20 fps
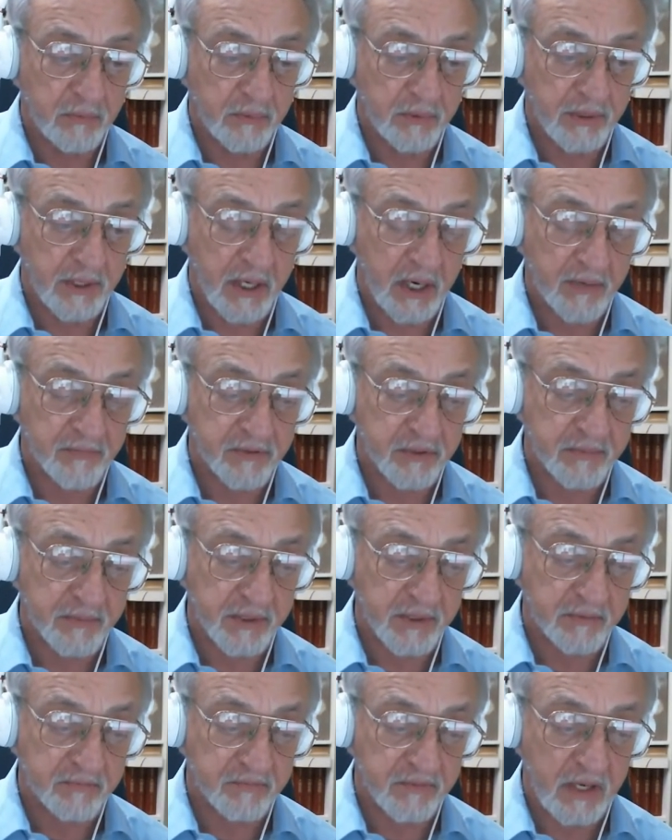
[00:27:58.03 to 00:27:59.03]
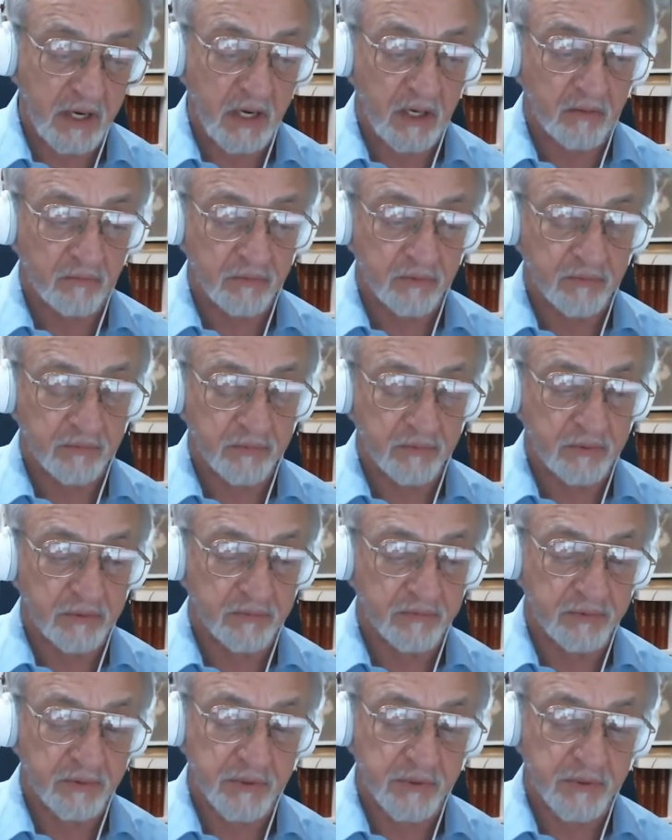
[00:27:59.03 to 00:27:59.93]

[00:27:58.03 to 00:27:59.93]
would have to be involved. The